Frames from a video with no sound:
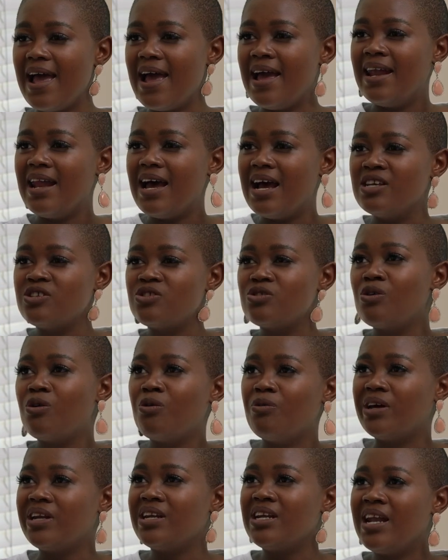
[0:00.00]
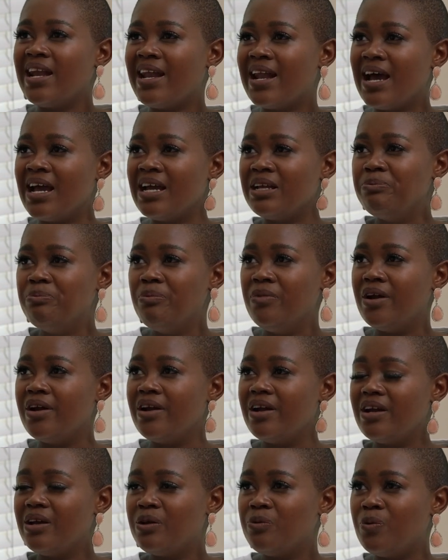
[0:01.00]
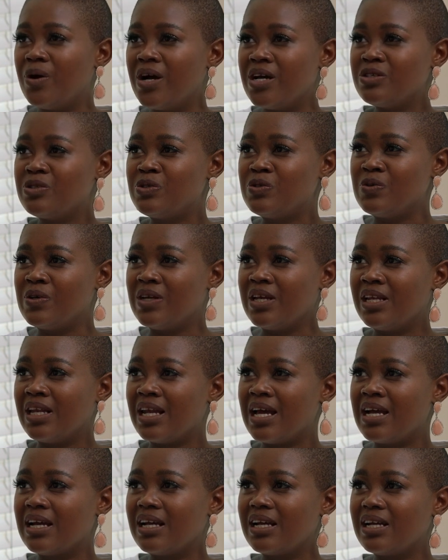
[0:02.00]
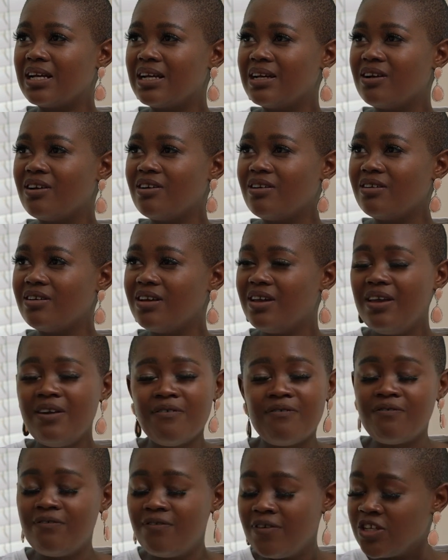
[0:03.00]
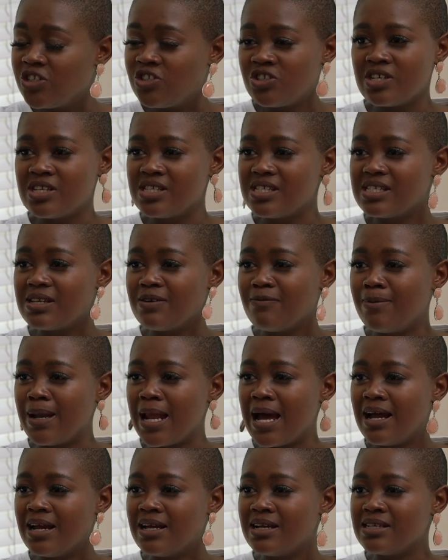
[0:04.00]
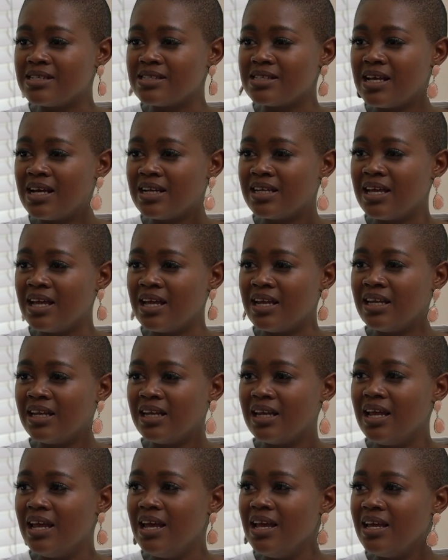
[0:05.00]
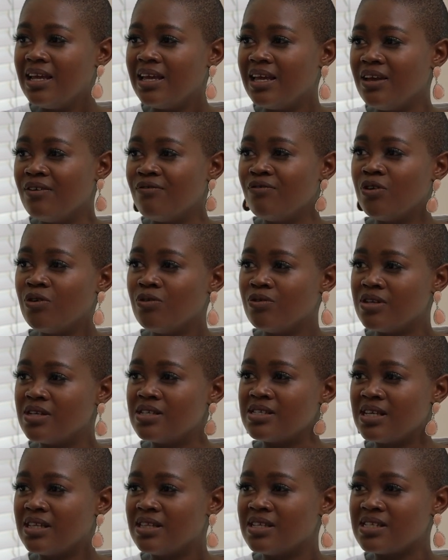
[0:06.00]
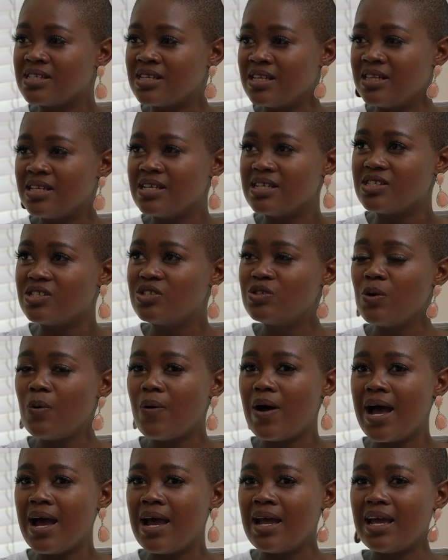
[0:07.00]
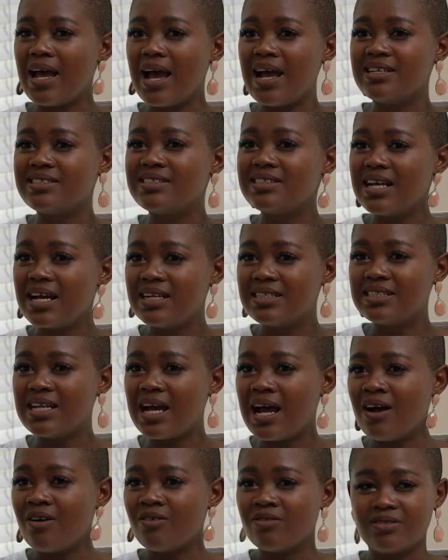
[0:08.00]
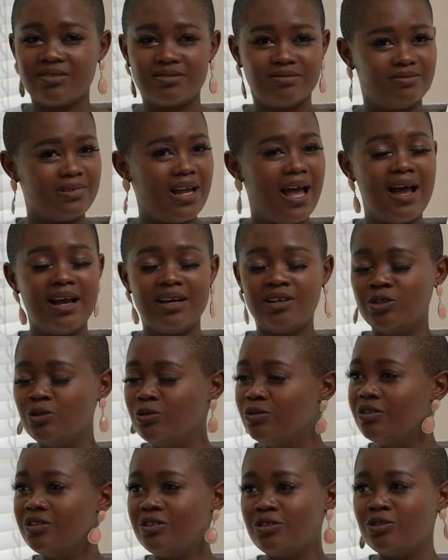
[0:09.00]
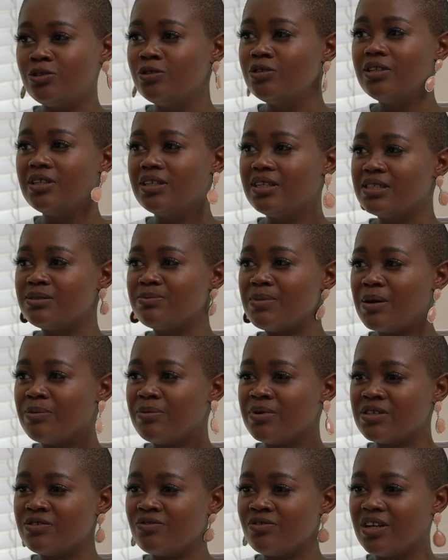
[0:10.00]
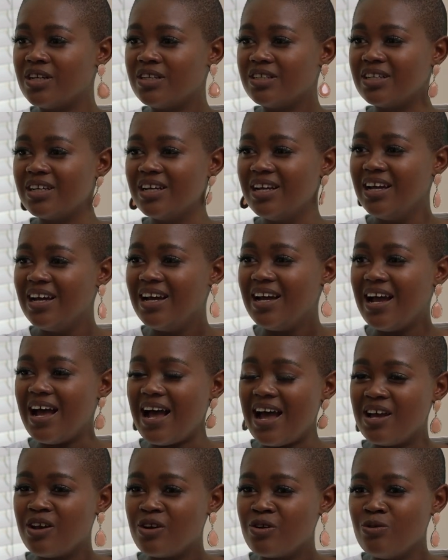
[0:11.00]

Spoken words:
And I saw what a nightmare it was to get like efficient suppliers that can give you this and this and this. So I sat down, I Google is my best friend. I